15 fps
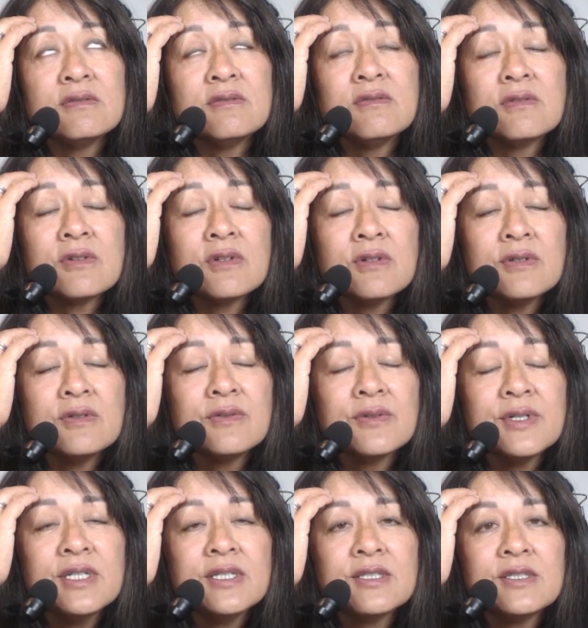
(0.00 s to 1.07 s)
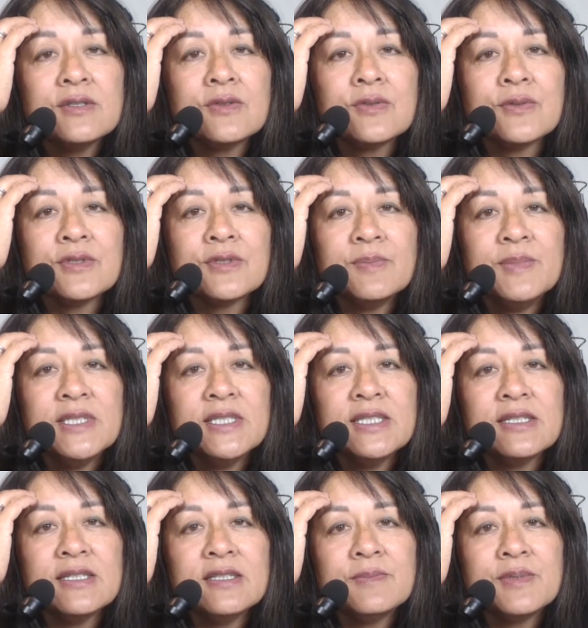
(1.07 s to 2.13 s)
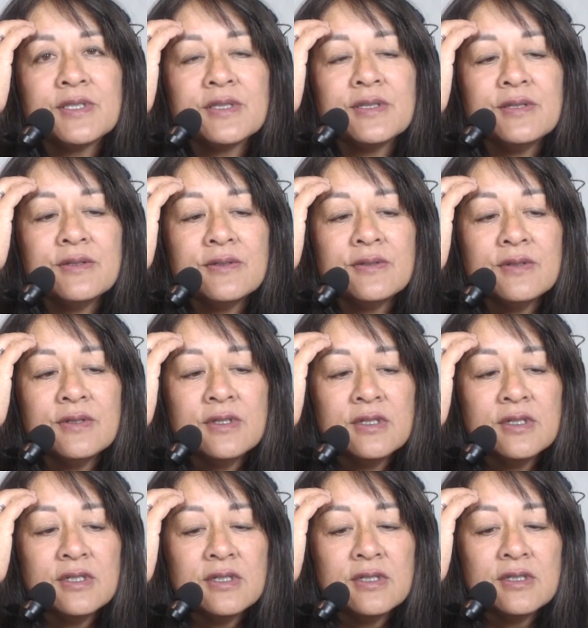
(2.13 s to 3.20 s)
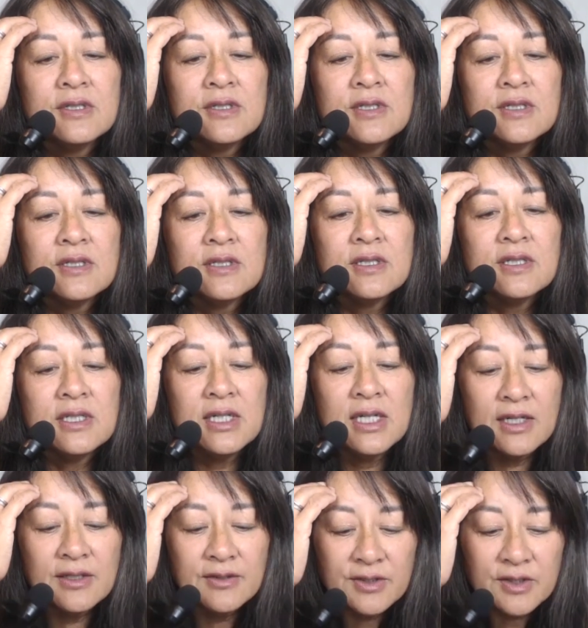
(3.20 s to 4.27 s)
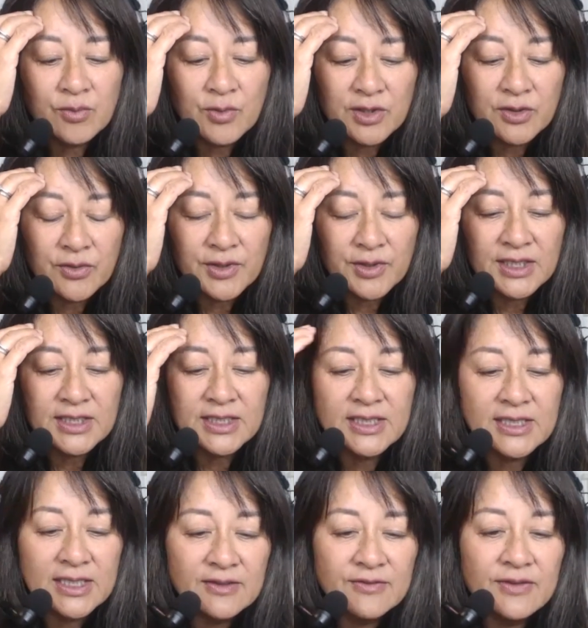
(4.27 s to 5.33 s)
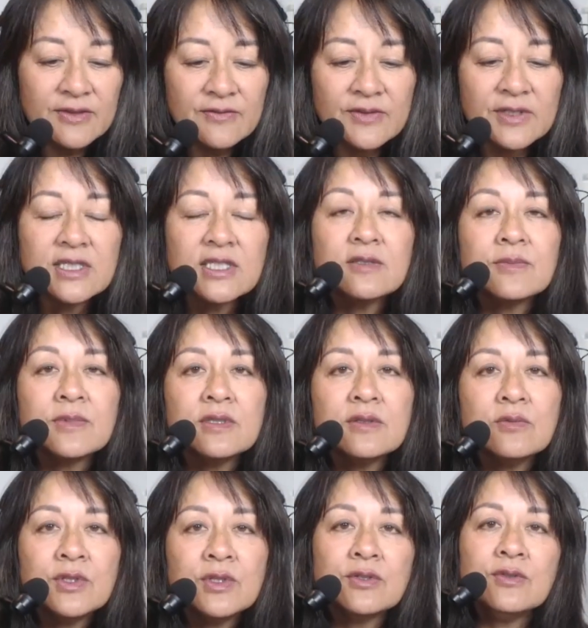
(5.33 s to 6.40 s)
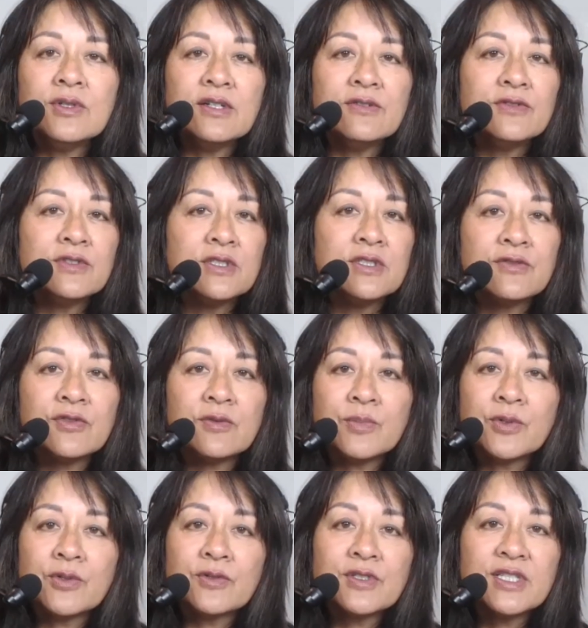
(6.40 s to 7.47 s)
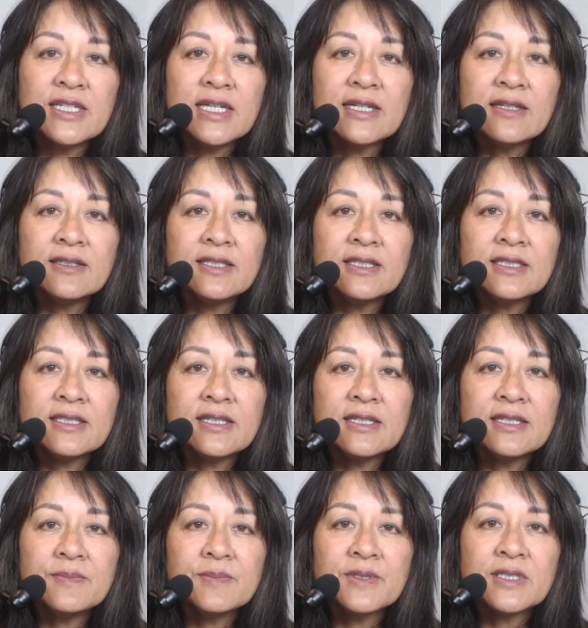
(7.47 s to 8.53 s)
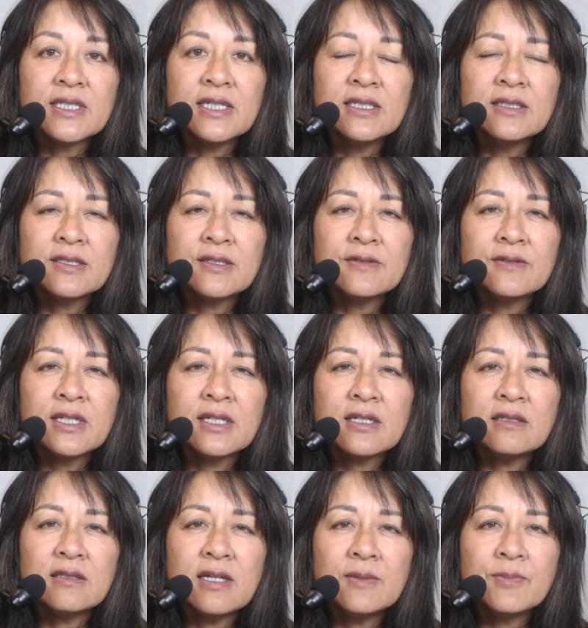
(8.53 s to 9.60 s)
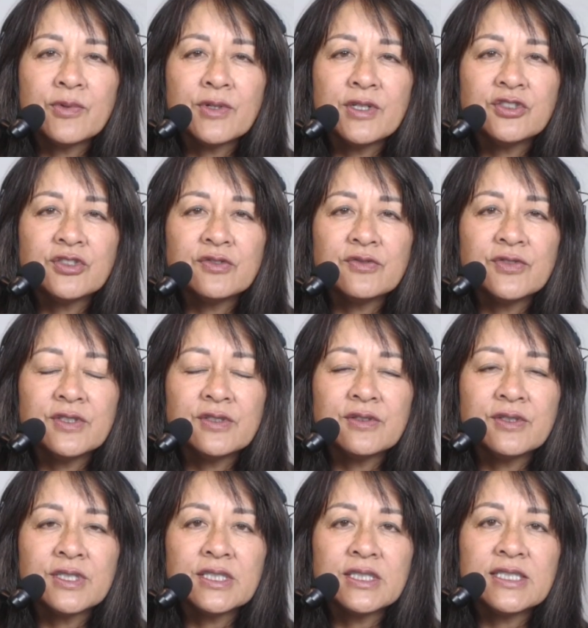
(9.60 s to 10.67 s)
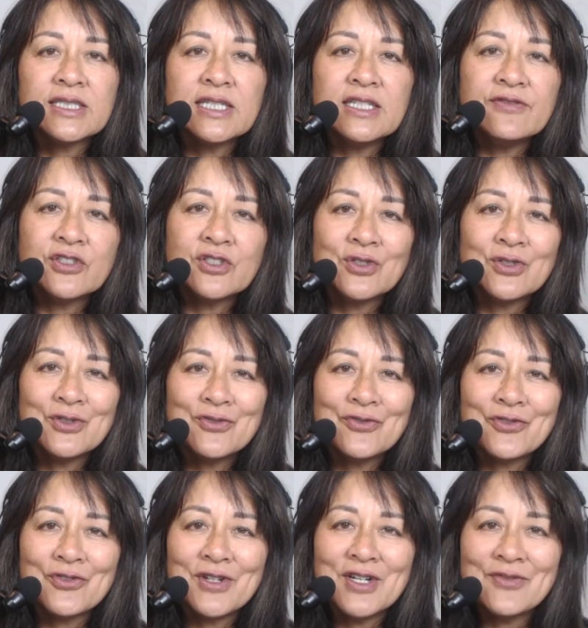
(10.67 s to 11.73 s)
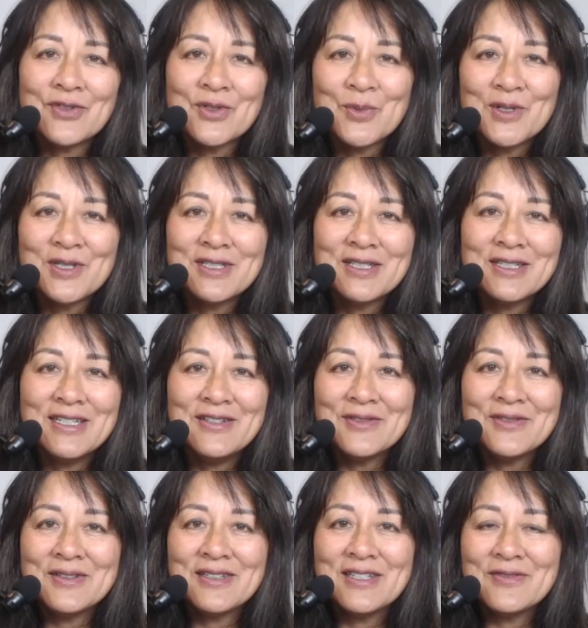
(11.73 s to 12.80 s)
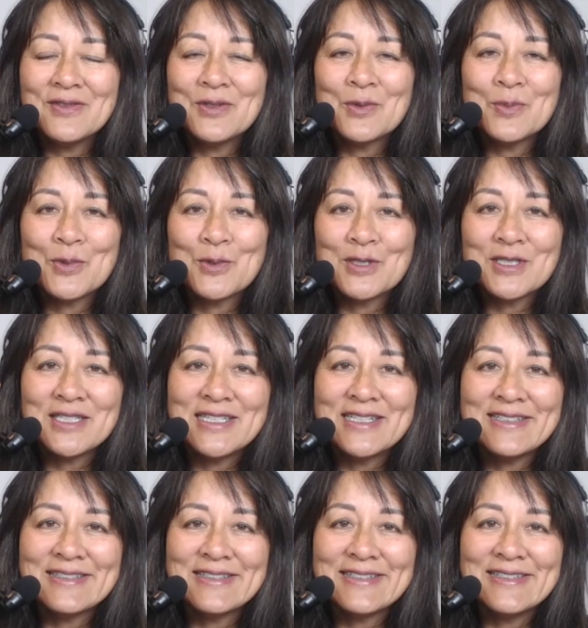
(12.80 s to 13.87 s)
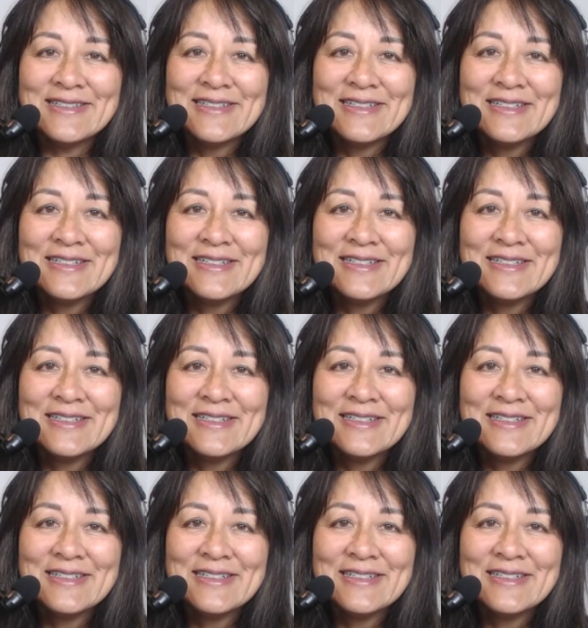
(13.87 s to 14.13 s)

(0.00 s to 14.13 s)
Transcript: are oriented towards speaking up. So how does one create a safe environment when you have different personality types, and so that collaboration feels safe and good for everyone, even given their personality?